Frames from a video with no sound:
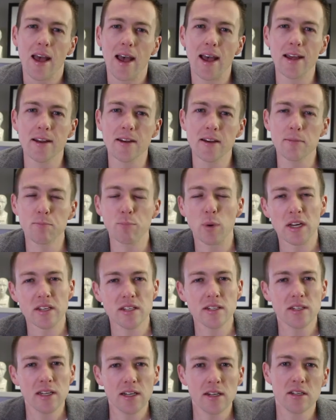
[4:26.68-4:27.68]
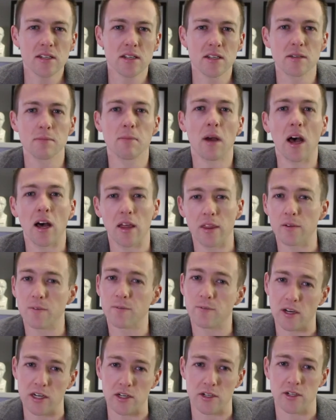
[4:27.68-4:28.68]
And it breaks it down into some other
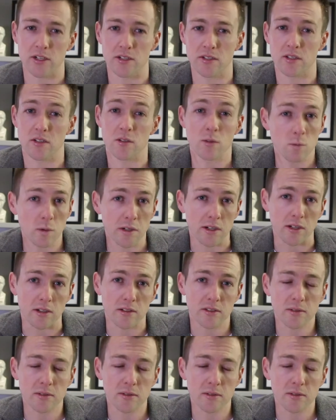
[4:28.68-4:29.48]
functions as well,